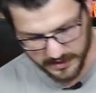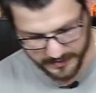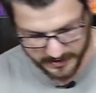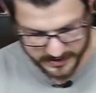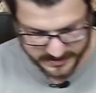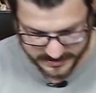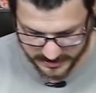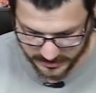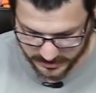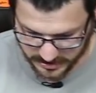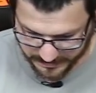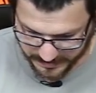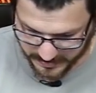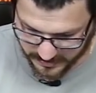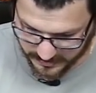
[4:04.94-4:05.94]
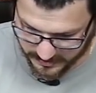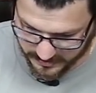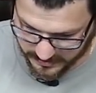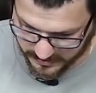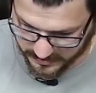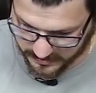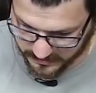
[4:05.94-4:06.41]
because they ship it,
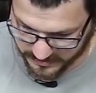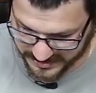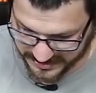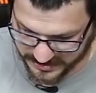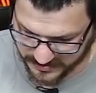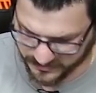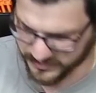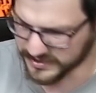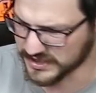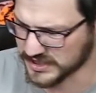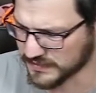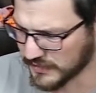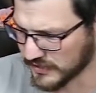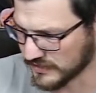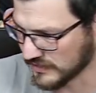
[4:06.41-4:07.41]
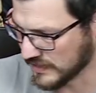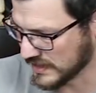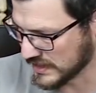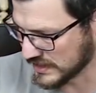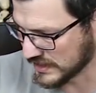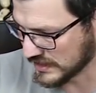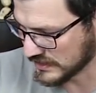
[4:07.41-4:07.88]
which actually is really smart the way
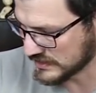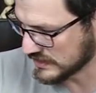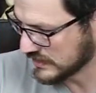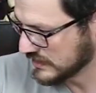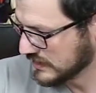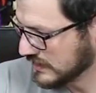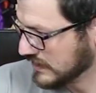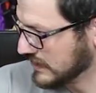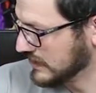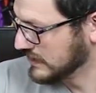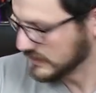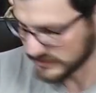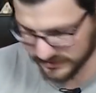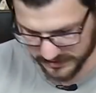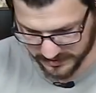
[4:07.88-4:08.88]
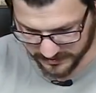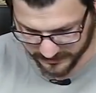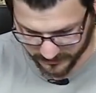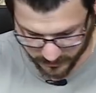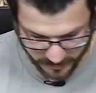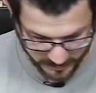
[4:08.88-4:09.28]
they did it. So you don't have to